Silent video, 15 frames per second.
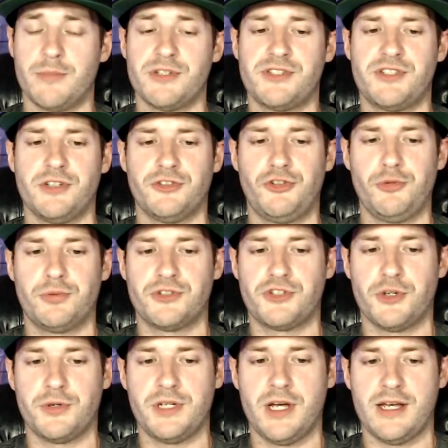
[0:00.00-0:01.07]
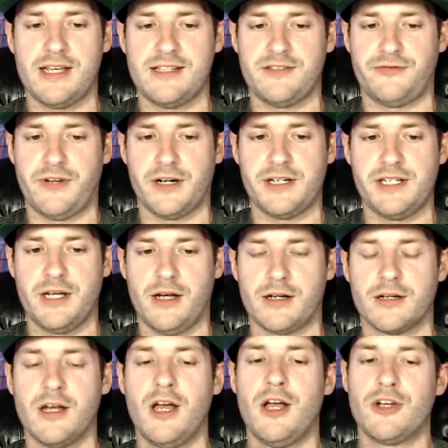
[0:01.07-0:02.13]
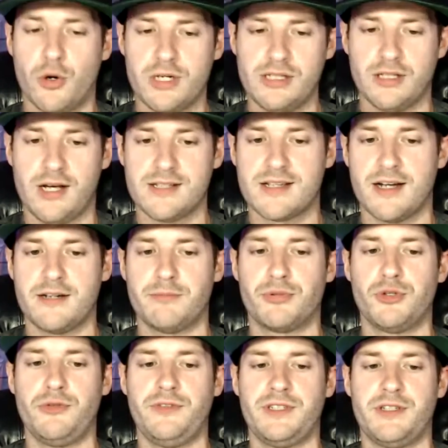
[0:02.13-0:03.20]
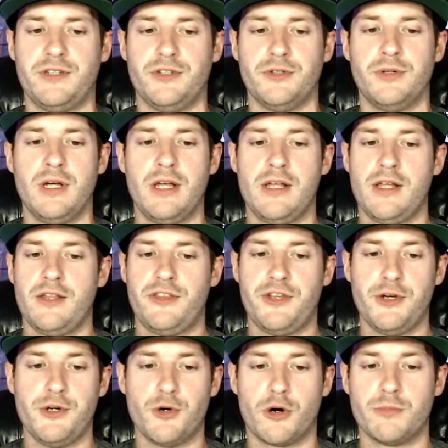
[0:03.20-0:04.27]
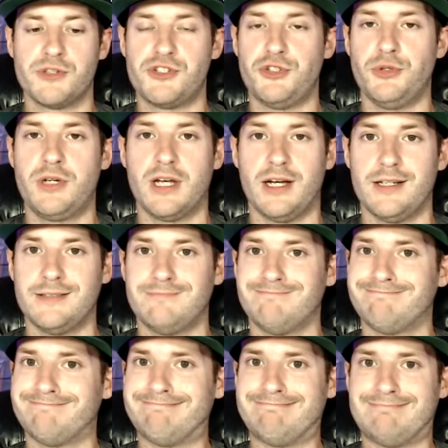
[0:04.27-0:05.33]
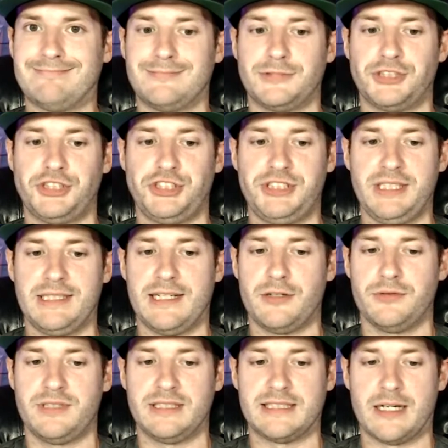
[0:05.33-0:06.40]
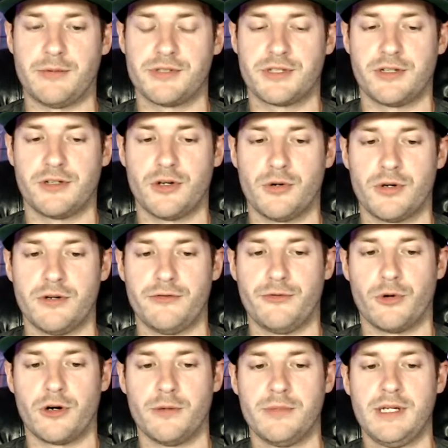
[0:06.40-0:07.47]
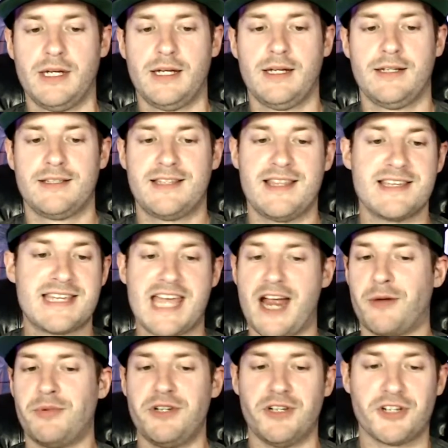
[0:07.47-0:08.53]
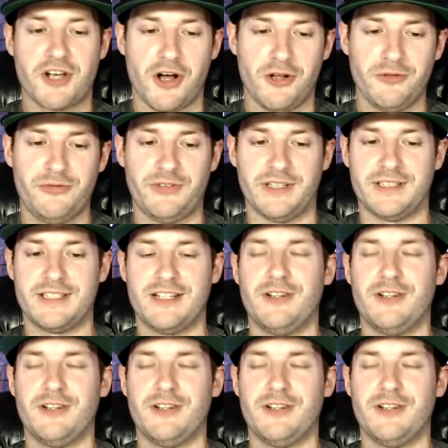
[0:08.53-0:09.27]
is still is very young. Cody Law's got improving to do. Theodore Macuka, I don't think that one's going to go good for him. Gabriella Gulfin,